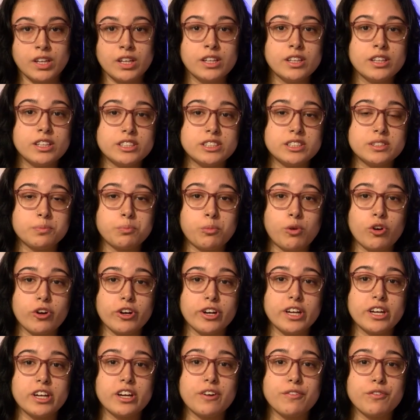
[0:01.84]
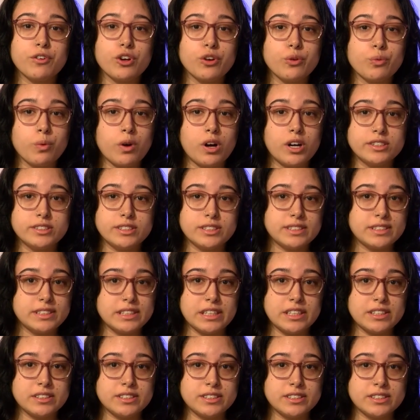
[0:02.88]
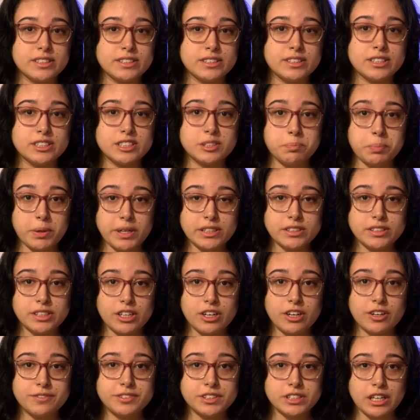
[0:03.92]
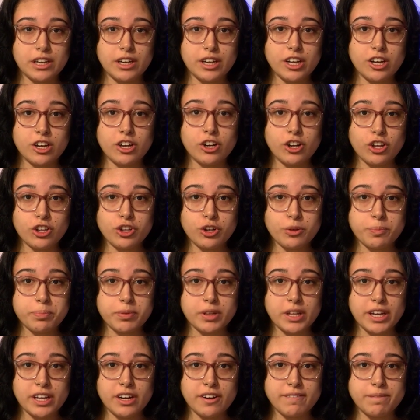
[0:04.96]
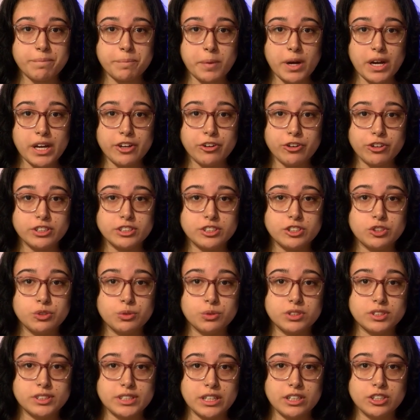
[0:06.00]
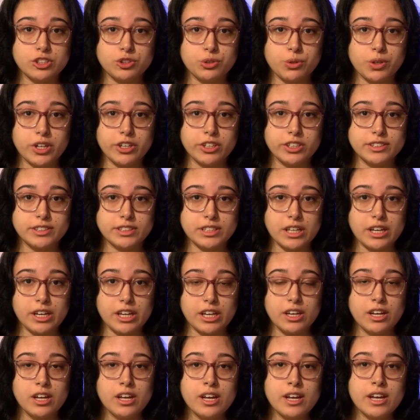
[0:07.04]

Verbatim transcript: This morning, Governor Ron DeSantis is suspected of sending another plane of migrants to a sanctuary city.